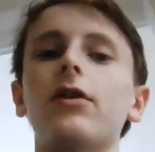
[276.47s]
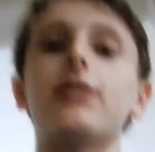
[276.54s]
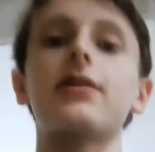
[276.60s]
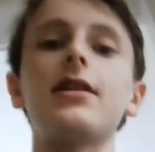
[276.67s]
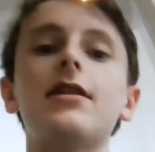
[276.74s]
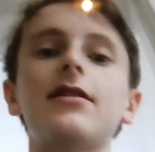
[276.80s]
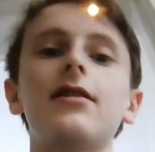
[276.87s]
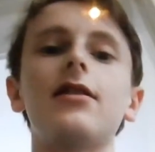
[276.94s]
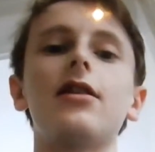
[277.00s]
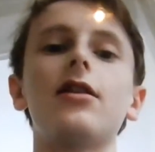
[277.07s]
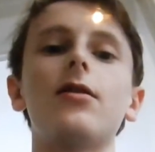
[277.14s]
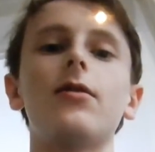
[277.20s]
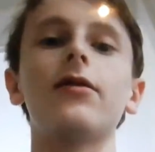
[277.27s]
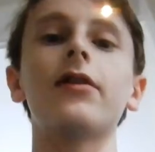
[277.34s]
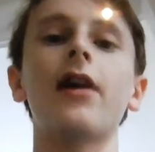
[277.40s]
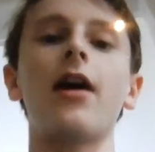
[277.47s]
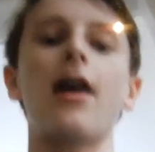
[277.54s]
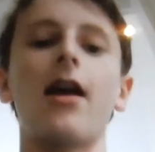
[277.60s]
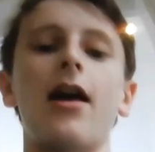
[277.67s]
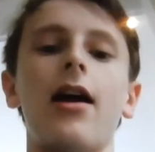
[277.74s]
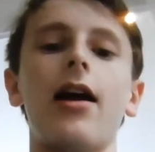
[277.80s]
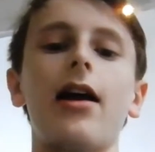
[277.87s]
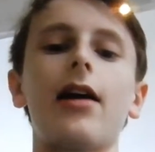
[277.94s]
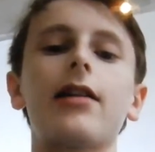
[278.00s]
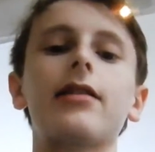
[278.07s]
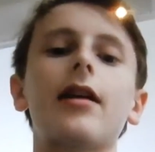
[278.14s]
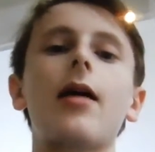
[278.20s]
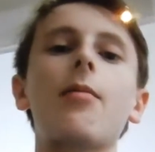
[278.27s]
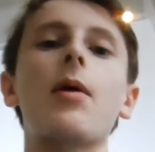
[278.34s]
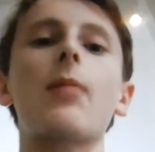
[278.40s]
It's easy to use, and
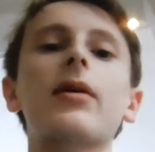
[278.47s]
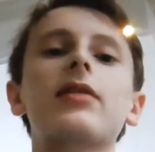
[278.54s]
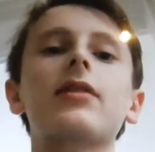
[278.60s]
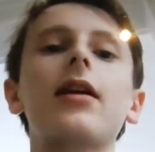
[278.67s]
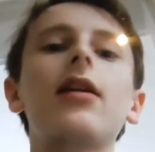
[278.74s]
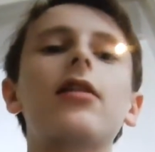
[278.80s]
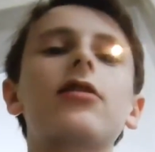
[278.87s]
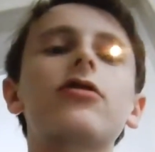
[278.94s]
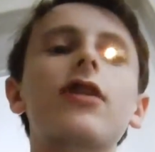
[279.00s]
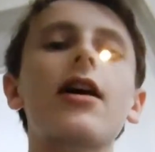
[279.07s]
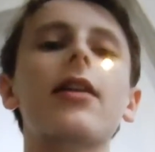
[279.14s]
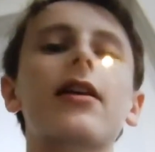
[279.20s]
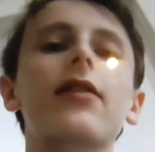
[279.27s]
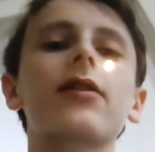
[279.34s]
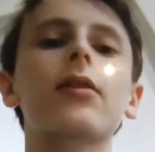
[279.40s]
I'm excited to try this.